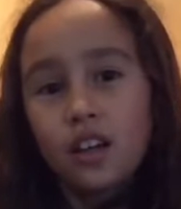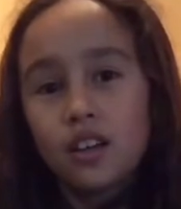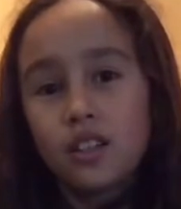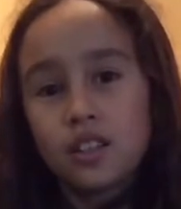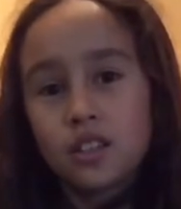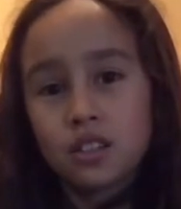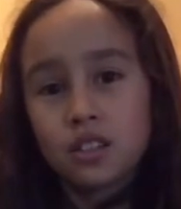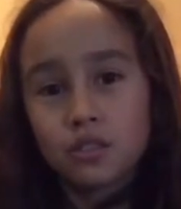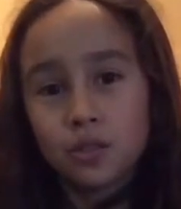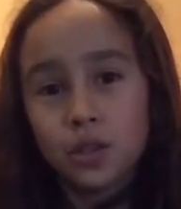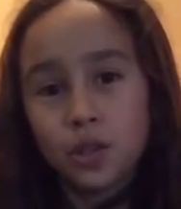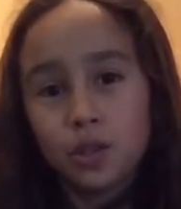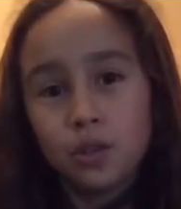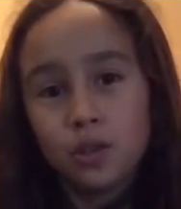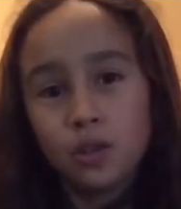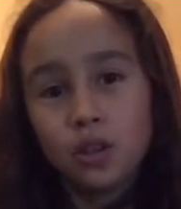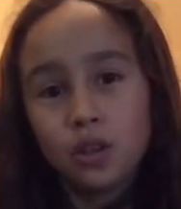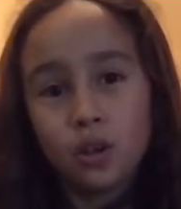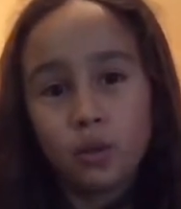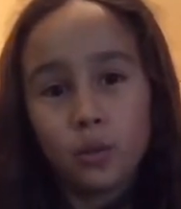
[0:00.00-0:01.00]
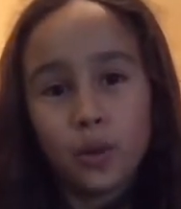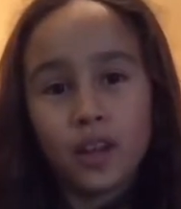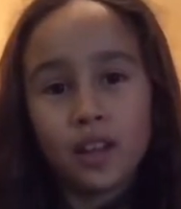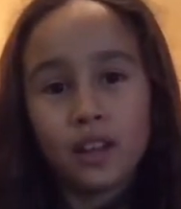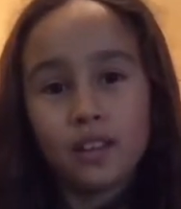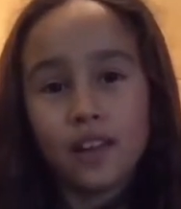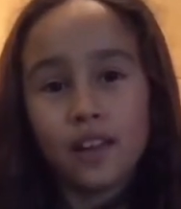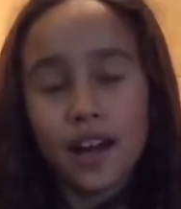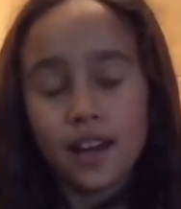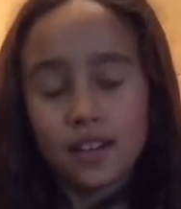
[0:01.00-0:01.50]
A screw, a wheel
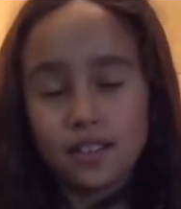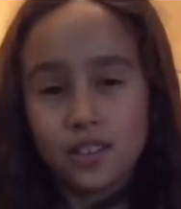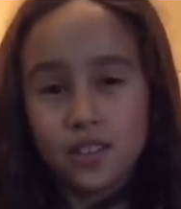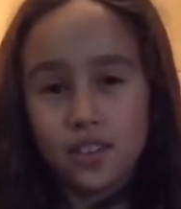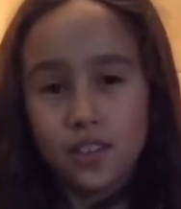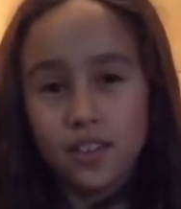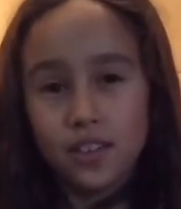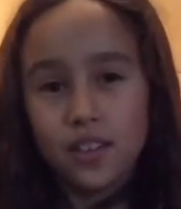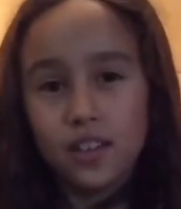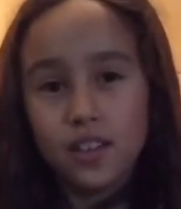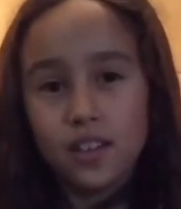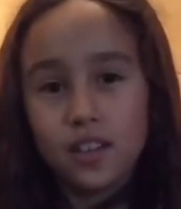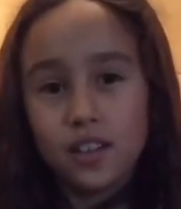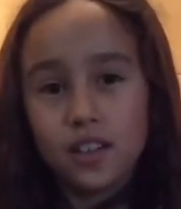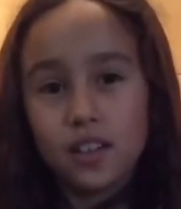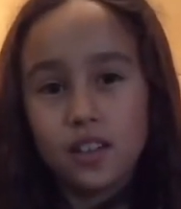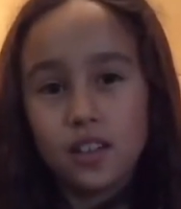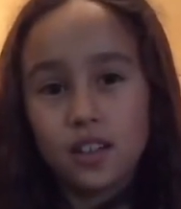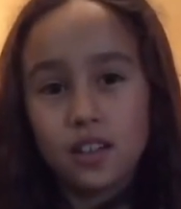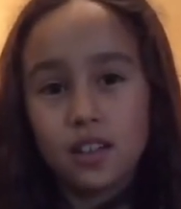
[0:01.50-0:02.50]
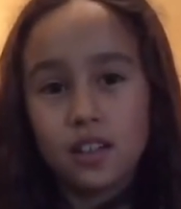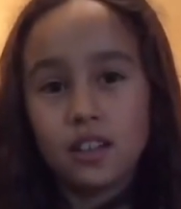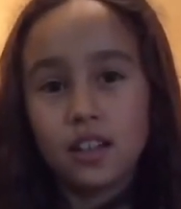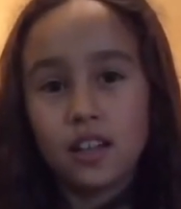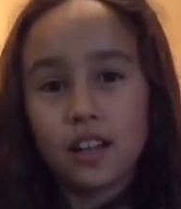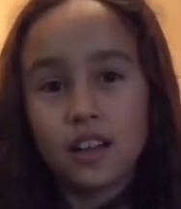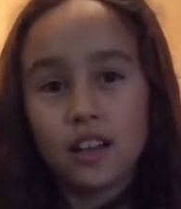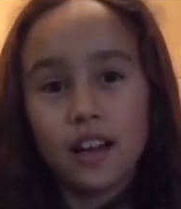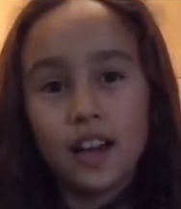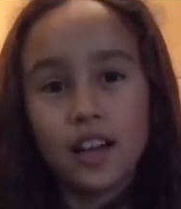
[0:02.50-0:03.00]
and axle, an
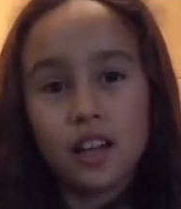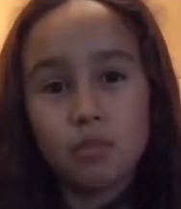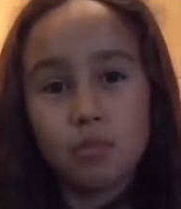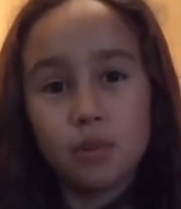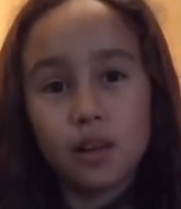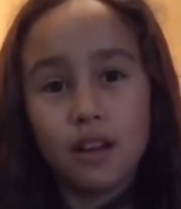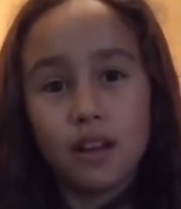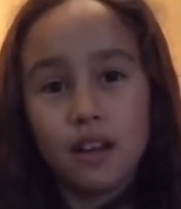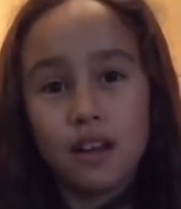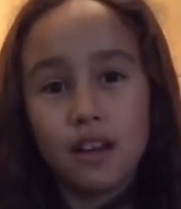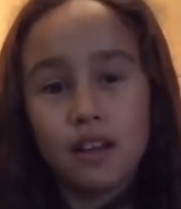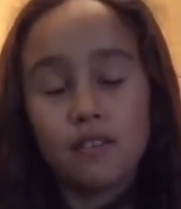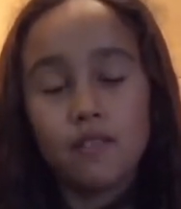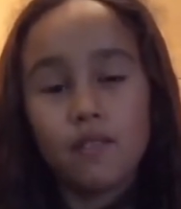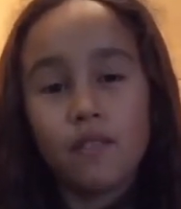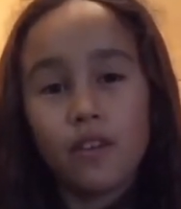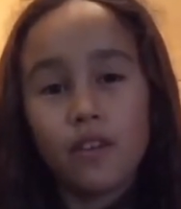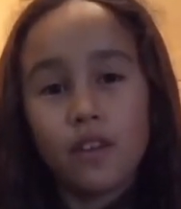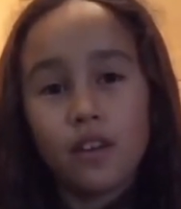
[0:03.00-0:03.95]
inclined plane,